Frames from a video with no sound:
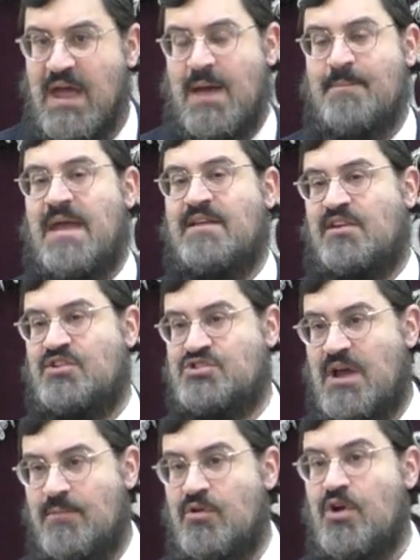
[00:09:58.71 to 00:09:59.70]
and Be'ez
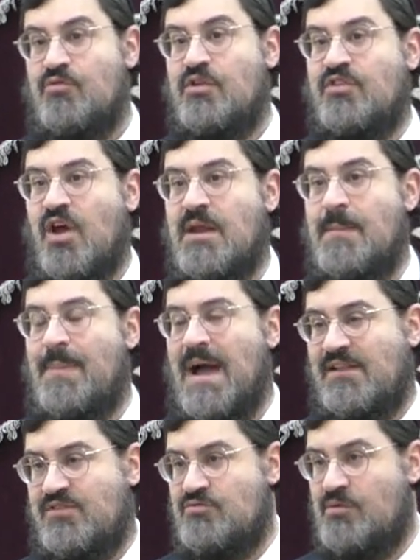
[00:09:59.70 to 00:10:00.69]
Hashem, return it
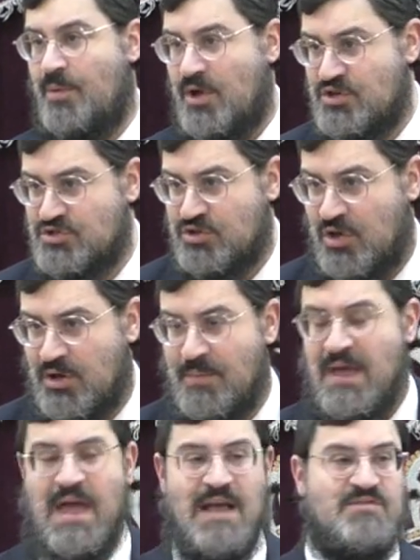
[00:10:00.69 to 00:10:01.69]
back to the Rabbeinu Shalom
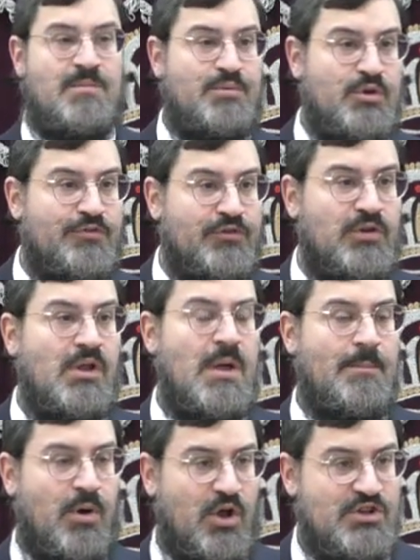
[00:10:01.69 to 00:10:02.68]
as a beautiful,
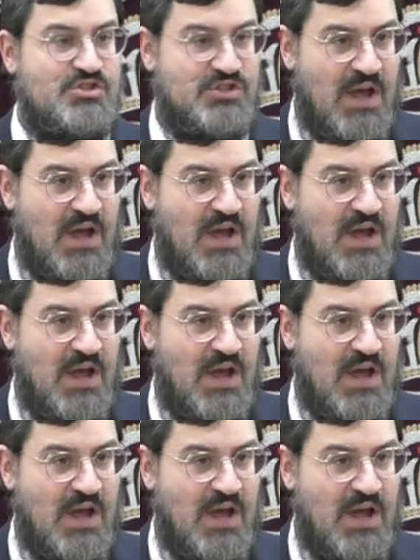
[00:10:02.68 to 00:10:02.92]
polished